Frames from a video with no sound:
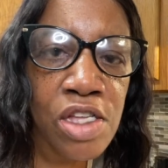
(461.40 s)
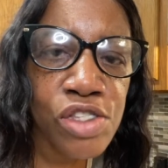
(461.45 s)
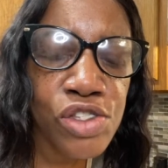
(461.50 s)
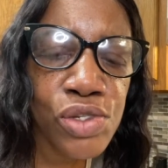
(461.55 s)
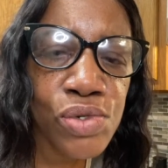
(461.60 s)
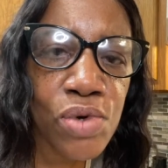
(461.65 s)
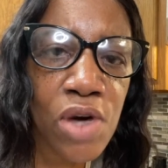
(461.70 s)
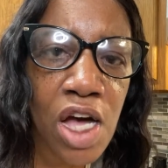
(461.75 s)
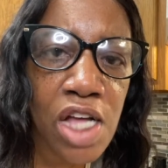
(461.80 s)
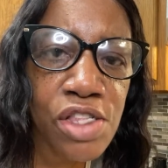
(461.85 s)

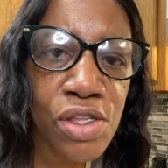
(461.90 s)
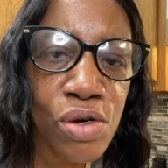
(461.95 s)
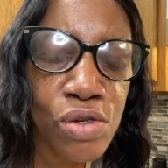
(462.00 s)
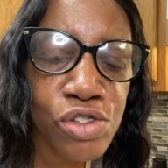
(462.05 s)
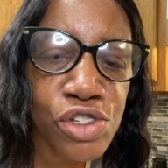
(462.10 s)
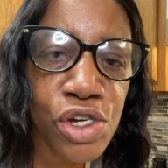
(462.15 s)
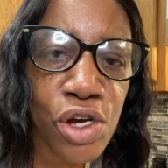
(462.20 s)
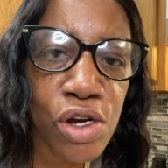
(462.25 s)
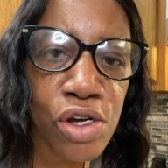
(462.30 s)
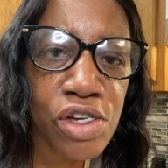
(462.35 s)
Do I know
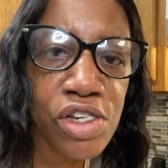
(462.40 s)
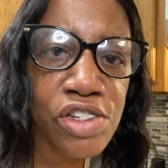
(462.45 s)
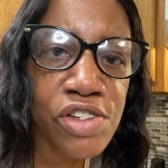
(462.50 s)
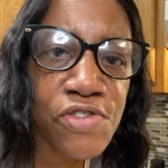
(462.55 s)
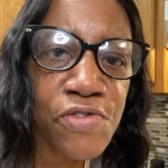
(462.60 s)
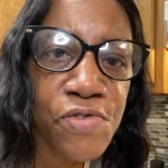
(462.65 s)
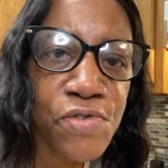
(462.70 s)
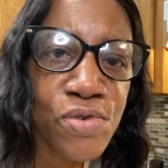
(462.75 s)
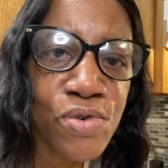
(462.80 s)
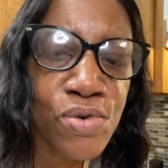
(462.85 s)
Turkish
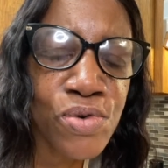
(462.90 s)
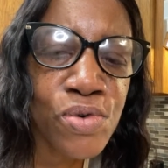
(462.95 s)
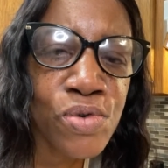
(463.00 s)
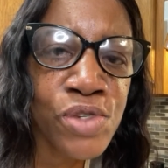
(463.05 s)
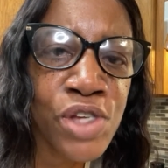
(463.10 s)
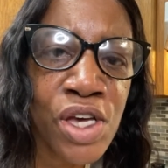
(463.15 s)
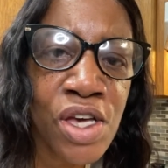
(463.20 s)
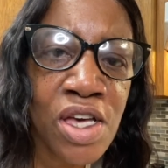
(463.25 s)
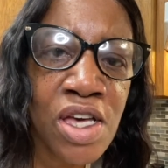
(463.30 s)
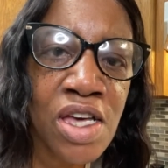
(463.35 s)
food?
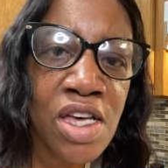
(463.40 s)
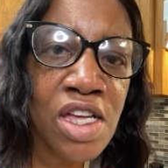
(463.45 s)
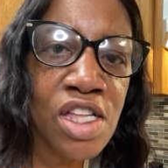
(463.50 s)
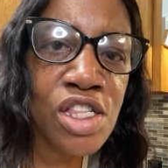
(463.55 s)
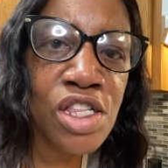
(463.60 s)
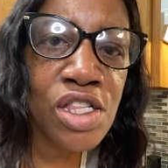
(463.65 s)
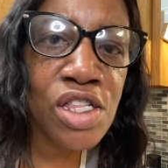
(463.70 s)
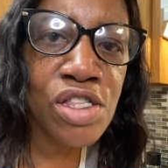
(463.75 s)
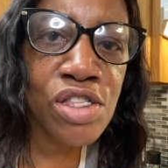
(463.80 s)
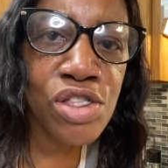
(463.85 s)

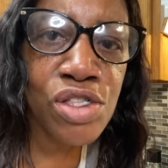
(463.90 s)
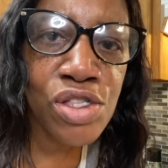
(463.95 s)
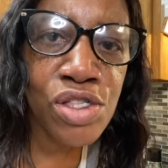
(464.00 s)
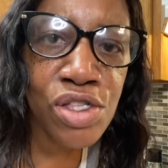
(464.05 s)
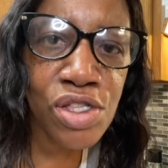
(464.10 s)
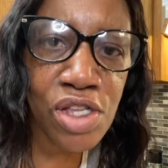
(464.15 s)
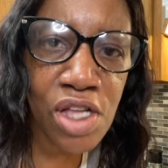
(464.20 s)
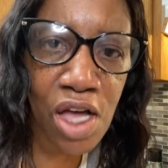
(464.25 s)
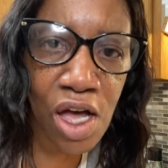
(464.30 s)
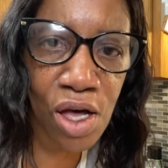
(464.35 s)

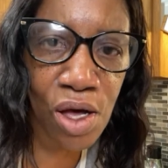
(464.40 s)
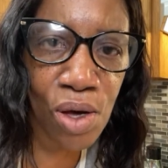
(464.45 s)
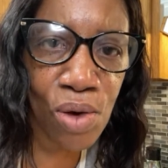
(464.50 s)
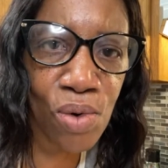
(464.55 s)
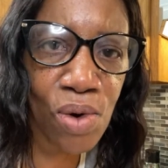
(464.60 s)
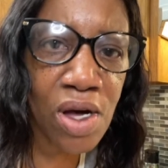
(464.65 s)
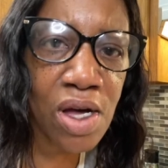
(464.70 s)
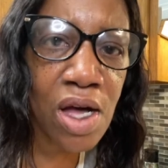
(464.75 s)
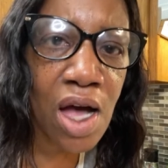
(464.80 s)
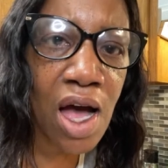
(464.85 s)

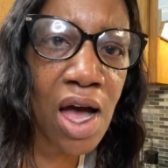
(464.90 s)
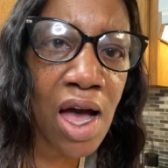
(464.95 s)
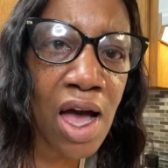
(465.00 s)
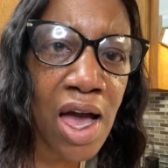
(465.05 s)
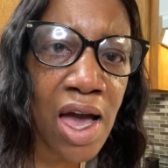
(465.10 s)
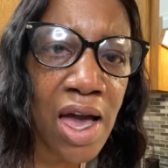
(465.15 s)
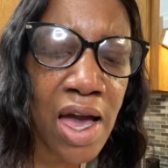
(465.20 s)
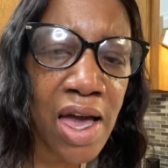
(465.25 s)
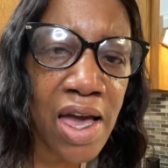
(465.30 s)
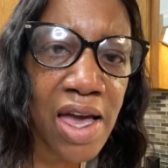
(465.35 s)
No,
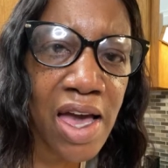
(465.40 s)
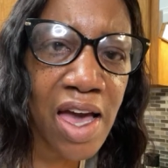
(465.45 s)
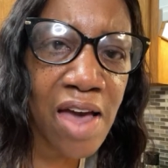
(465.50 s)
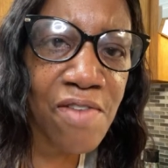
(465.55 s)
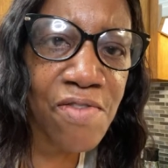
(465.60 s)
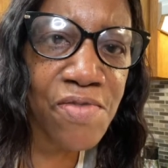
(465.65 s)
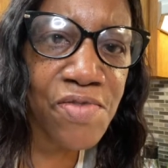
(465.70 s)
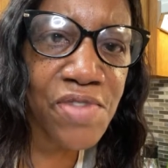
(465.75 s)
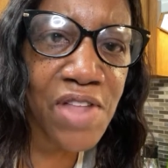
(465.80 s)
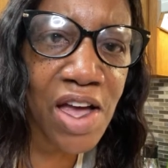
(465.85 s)
I
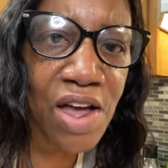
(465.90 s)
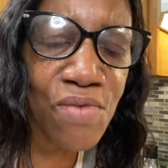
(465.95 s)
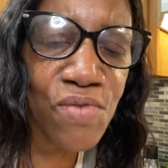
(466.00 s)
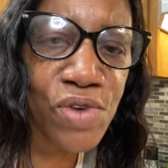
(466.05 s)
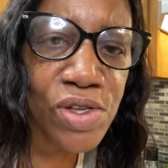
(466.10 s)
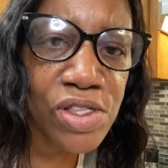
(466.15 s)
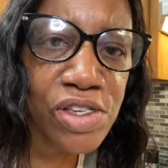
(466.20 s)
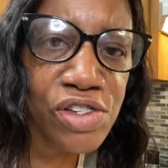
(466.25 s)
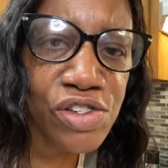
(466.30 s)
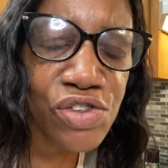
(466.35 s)
have not
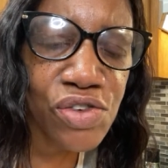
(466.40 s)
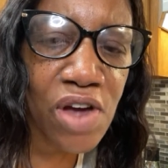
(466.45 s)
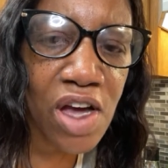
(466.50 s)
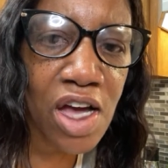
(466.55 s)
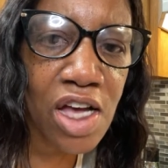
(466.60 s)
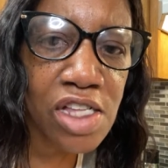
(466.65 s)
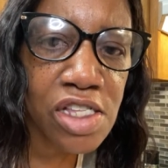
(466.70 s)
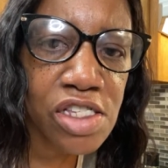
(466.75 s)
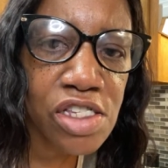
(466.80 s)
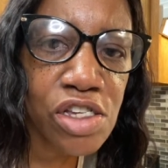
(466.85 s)
really
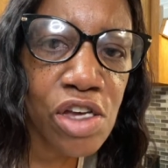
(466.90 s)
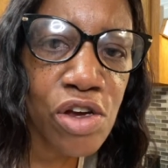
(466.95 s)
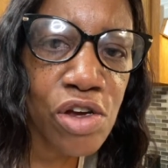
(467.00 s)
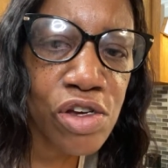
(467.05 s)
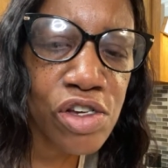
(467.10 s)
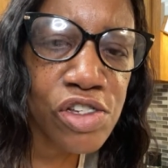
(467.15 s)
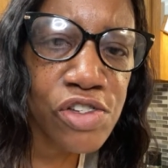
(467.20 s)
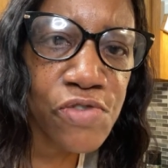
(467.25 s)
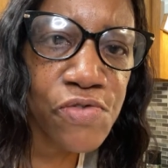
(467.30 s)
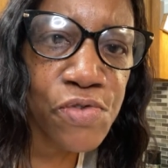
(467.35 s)
tried
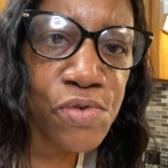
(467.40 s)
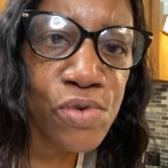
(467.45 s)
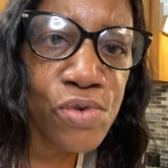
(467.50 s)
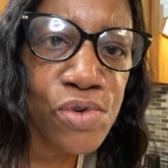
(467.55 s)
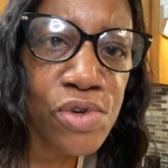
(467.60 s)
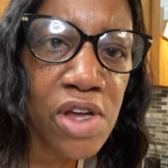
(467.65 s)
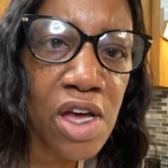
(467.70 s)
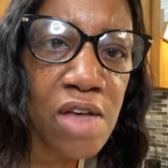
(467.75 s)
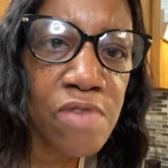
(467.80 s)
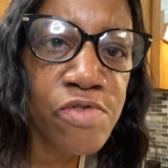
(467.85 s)
Turkish
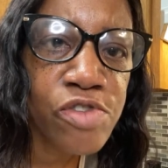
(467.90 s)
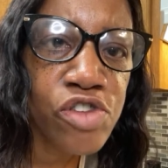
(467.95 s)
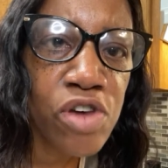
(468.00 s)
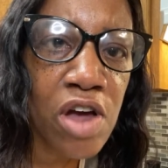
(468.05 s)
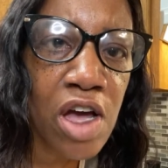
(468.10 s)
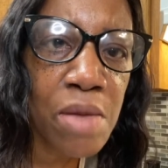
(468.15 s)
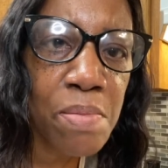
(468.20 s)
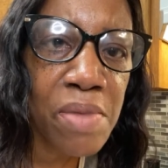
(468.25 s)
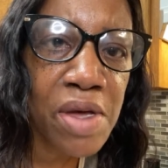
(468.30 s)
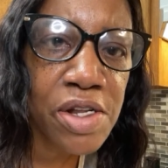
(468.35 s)
food. I've
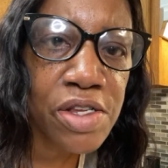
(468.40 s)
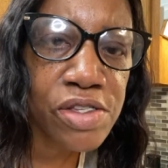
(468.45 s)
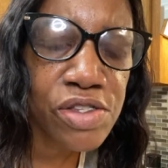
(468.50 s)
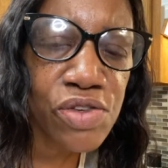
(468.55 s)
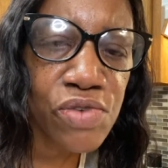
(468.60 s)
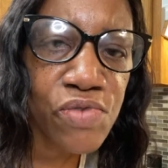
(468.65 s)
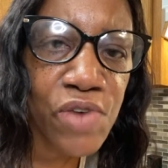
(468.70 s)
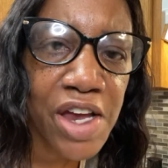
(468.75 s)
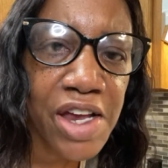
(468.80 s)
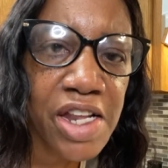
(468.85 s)
tried
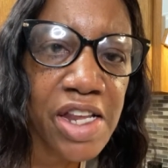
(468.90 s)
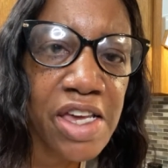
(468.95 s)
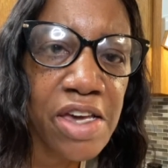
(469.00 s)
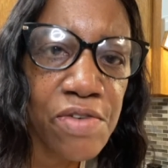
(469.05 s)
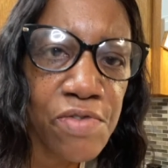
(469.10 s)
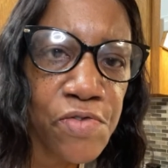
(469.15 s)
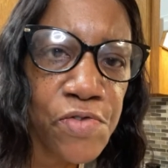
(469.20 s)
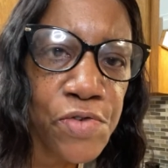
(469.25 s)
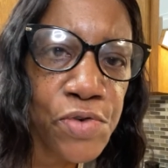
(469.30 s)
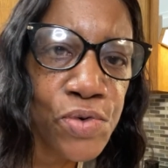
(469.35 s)

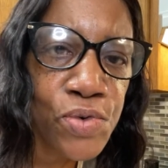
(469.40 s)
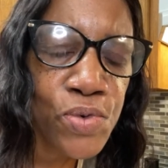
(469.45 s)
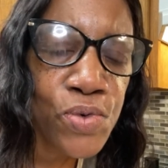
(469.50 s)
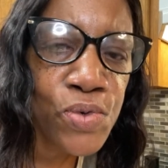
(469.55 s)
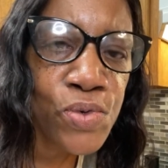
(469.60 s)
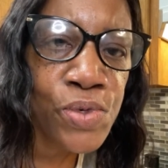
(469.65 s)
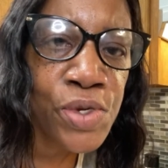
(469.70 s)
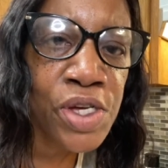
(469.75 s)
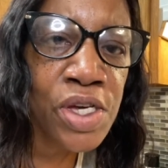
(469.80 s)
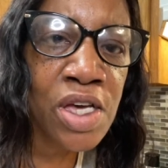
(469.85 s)
Mediterranean
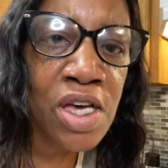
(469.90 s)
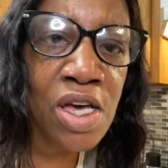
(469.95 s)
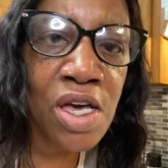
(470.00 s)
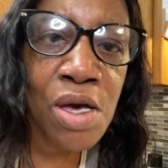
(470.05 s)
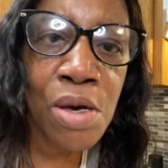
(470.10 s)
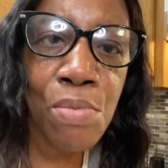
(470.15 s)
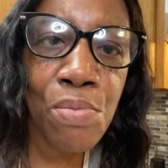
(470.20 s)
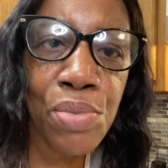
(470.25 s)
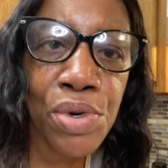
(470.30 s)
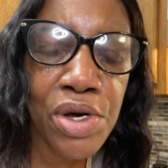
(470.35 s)
food,
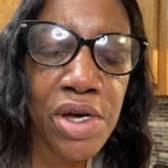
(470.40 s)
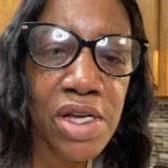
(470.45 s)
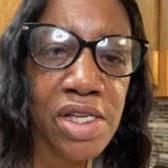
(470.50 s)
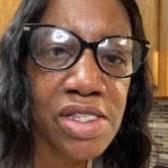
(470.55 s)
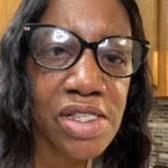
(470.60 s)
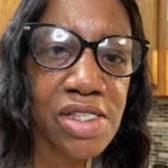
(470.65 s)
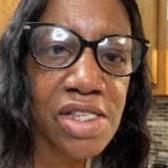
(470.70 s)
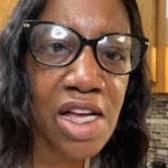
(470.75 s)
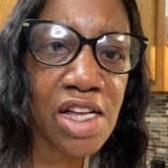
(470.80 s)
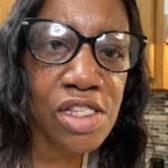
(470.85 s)
but
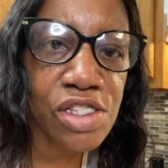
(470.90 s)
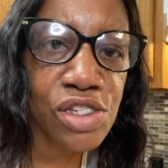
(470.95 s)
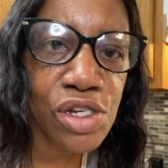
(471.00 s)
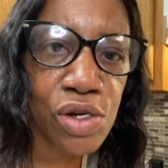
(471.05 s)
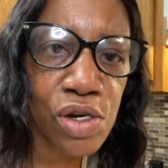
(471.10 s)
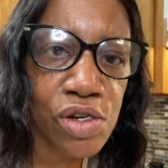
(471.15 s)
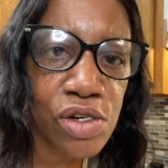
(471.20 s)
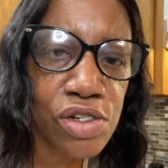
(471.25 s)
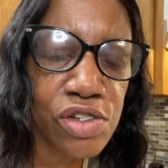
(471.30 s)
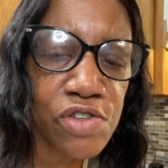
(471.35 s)
not
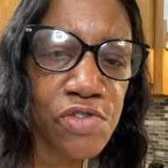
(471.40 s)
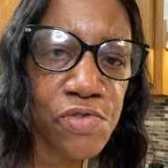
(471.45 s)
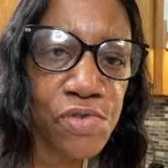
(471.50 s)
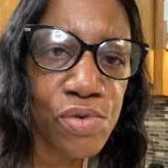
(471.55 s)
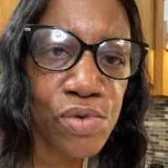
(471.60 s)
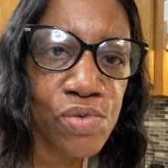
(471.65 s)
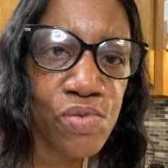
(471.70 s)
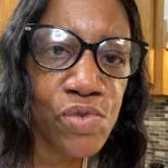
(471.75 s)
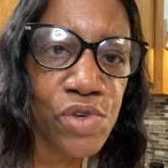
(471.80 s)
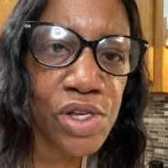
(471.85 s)
Turkish
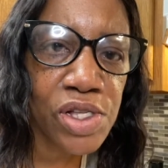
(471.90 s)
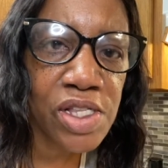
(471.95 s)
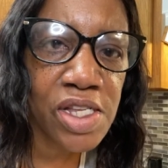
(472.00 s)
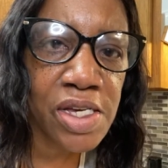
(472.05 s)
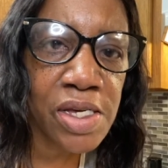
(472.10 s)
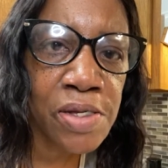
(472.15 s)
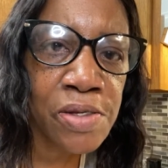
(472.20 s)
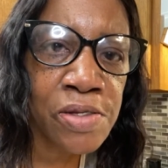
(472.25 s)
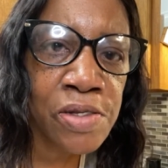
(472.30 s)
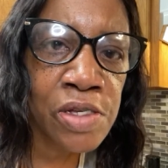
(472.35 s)
food,
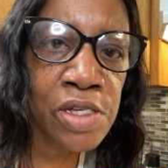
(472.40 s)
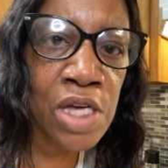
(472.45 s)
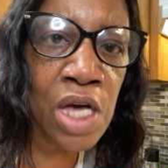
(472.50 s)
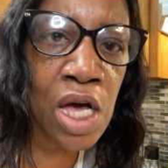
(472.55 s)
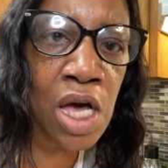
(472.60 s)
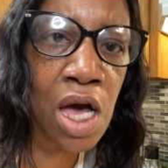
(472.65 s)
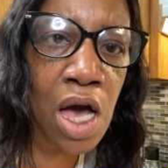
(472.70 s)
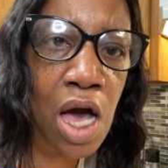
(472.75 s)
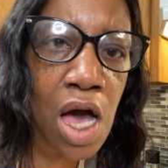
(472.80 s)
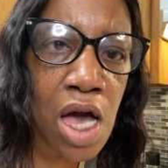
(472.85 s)
really.
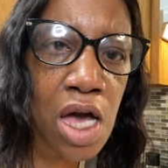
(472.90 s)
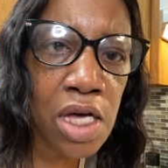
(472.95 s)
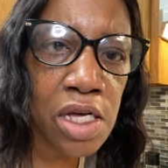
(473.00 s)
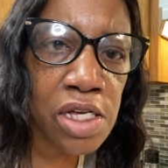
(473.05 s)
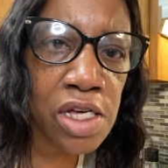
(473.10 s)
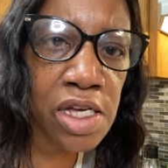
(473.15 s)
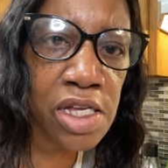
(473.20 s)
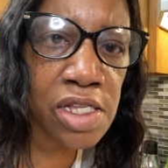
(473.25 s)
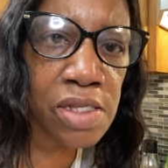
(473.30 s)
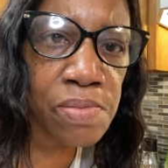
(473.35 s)

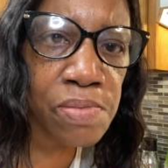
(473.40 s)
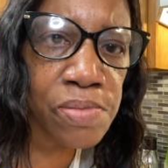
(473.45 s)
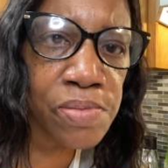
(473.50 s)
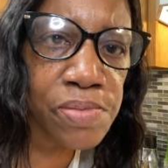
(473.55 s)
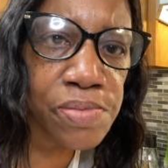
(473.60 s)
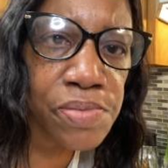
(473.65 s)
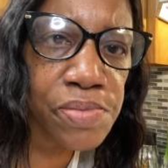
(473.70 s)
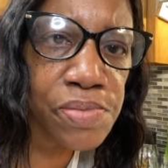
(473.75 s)
And